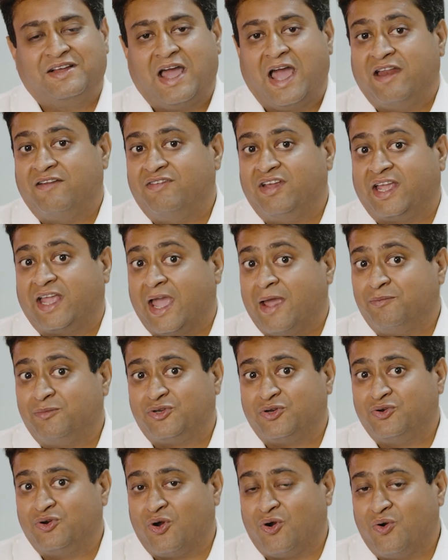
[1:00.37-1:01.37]
And we came
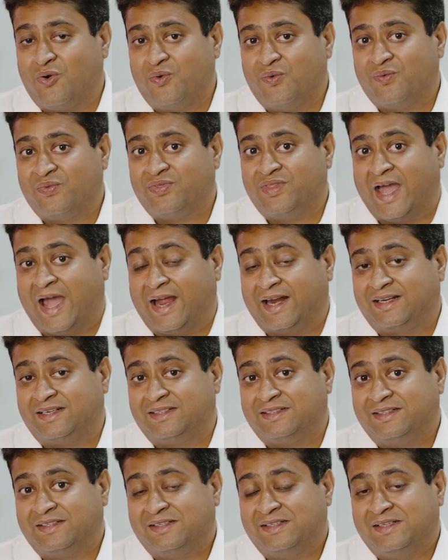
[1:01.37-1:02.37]
to know
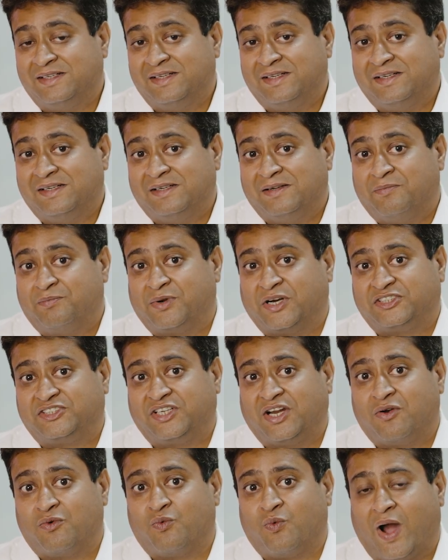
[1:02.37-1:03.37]
that
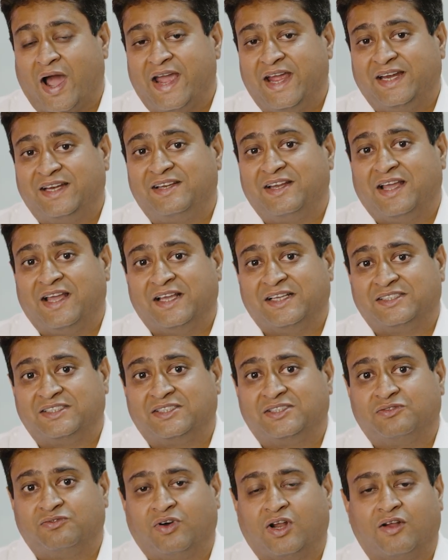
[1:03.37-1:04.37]
Prussian White
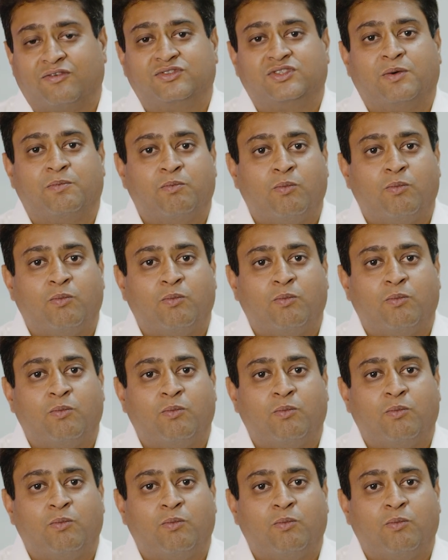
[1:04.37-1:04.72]
is one of the